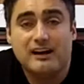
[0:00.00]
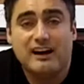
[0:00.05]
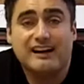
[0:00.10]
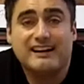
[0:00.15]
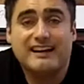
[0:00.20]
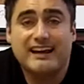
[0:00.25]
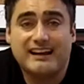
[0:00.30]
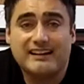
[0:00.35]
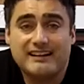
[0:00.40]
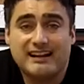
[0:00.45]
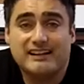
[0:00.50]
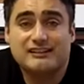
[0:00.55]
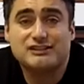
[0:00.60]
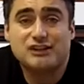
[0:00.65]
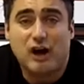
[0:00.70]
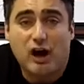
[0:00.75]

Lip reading: Again, that's